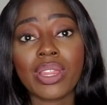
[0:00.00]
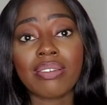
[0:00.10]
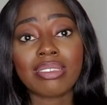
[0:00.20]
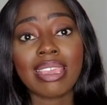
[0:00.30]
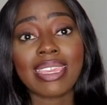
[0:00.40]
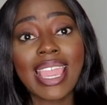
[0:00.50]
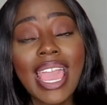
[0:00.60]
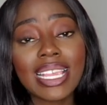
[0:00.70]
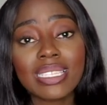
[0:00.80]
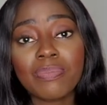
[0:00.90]
And I would say,
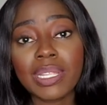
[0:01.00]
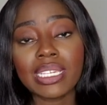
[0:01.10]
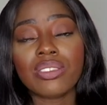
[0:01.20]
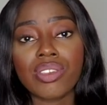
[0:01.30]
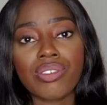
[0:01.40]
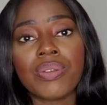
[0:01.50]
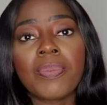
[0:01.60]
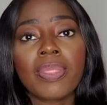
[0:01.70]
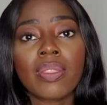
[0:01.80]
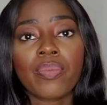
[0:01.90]
yes, please do.